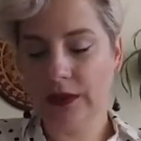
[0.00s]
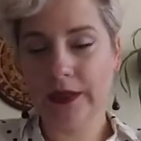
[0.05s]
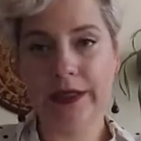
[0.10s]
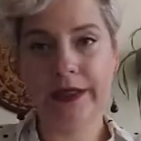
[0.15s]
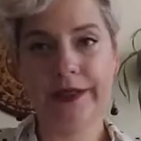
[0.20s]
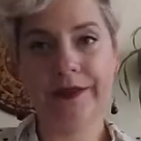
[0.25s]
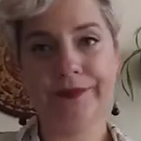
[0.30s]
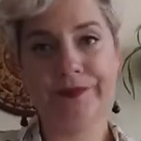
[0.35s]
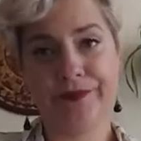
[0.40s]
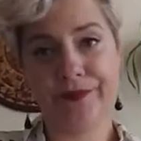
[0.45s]

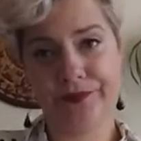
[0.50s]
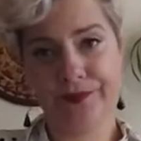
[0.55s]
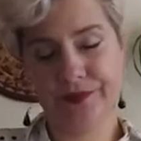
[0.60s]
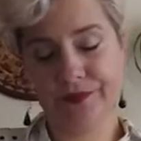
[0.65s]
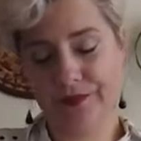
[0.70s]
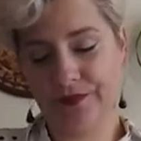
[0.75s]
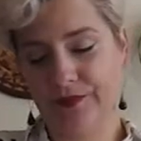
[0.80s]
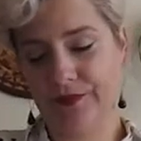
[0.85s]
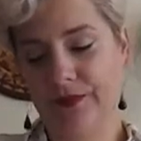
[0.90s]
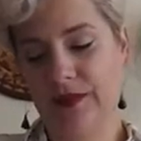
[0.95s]
Now,
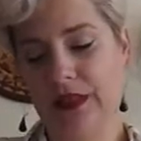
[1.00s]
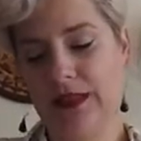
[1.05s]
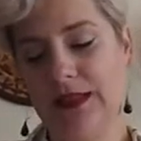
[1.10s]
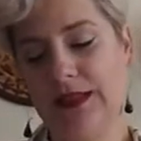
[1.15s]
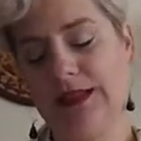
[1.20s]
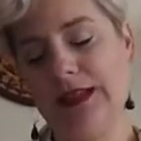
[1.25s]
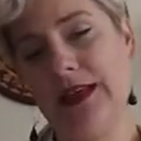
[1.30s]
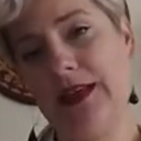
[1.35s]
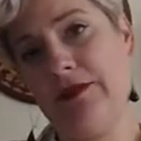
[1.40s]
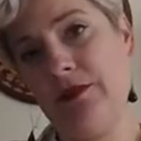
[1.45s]
it
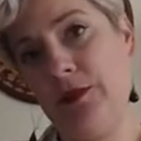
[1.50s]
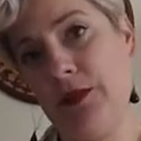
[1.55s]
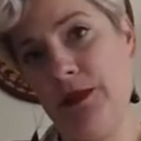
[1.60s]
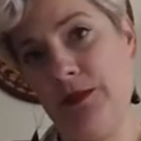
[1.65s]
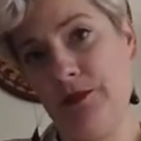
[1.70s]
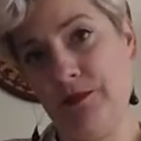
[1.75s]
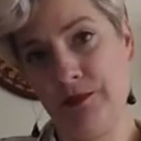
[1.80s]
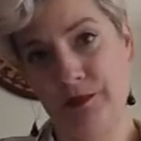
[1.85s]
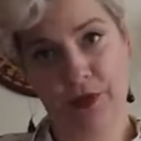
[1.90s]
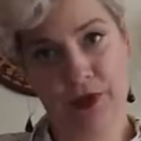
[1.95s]
doesn't have to
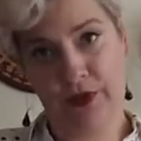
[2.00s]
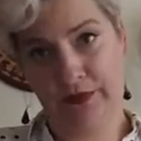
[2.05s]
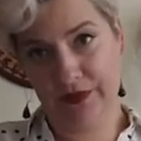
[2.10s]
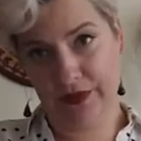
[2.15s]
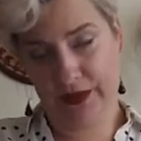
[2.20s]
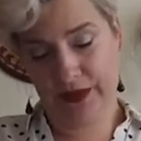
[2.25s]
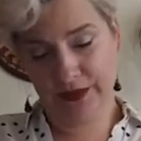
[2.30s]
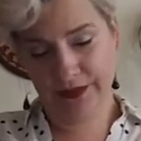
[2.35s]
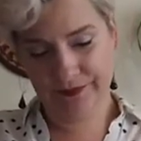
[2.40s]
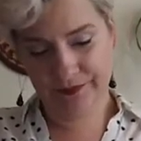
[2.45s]
be
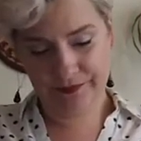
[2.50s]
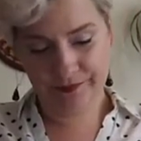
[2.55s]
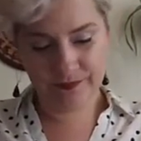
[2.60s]
perfect.